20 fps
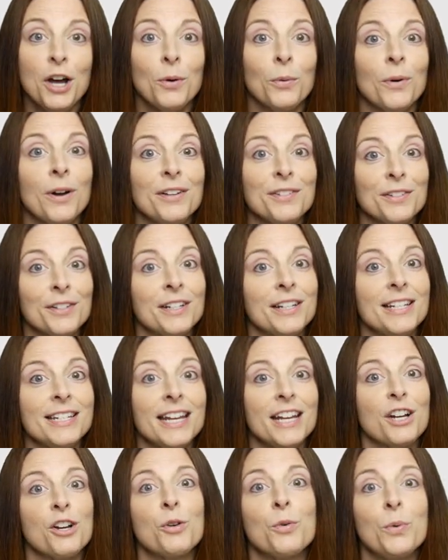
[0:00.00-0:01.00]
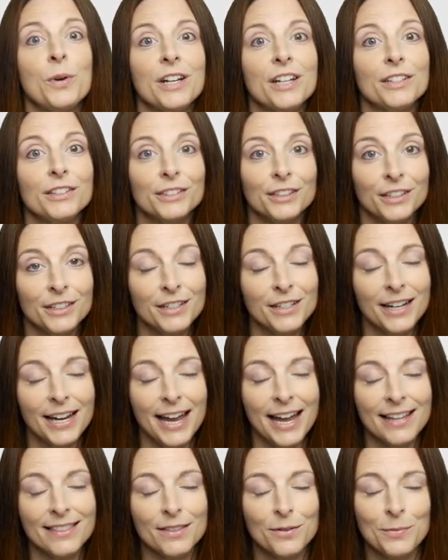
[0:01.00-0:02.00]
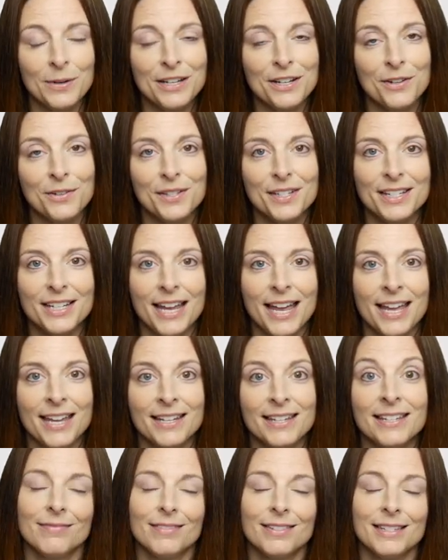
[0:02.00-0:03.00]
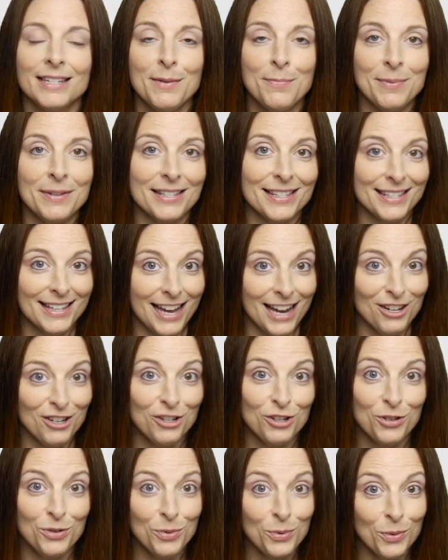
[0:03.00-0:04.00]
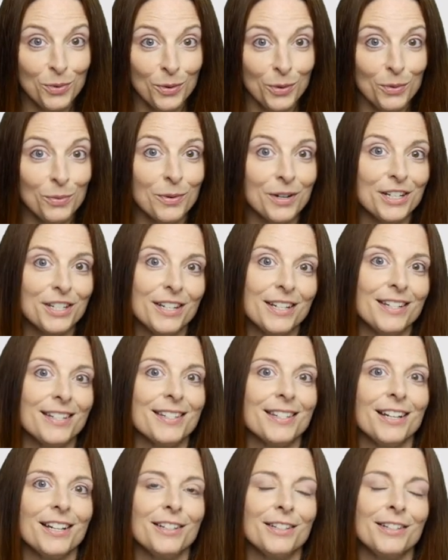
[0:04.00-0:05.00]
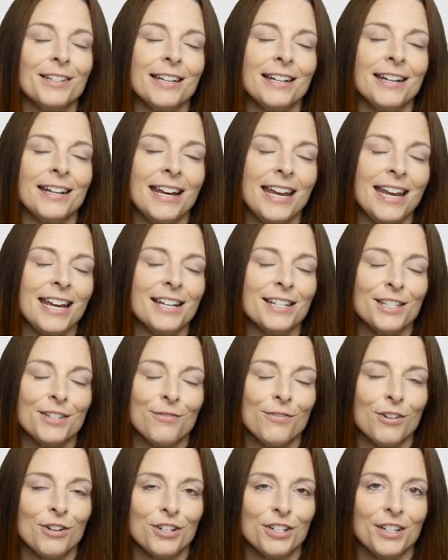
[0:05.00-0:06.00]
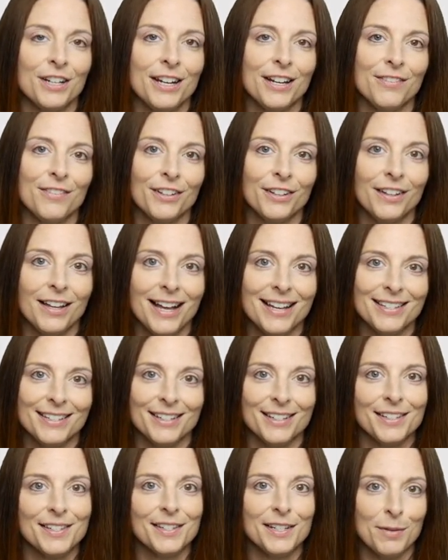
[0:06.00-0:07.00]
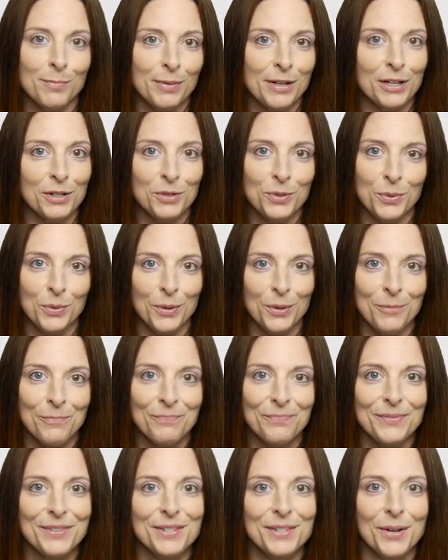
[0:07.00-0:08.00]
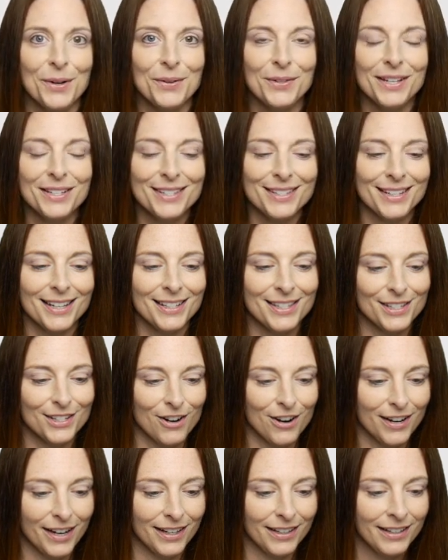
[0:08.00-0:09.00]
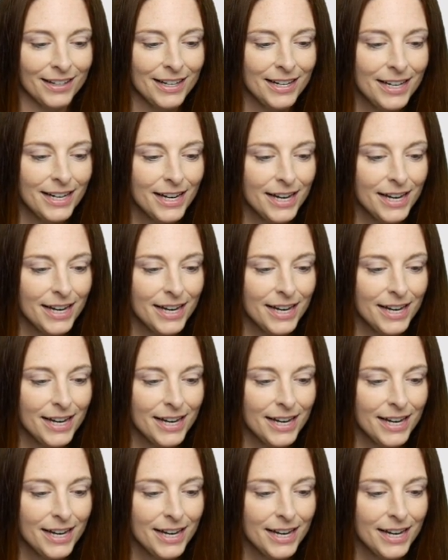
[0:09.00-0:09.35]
We're also going to take a quick look at the Windows 10 Snip and Sketch tool, which is a, an enhanced version of the classic snipping tool. So let's get started.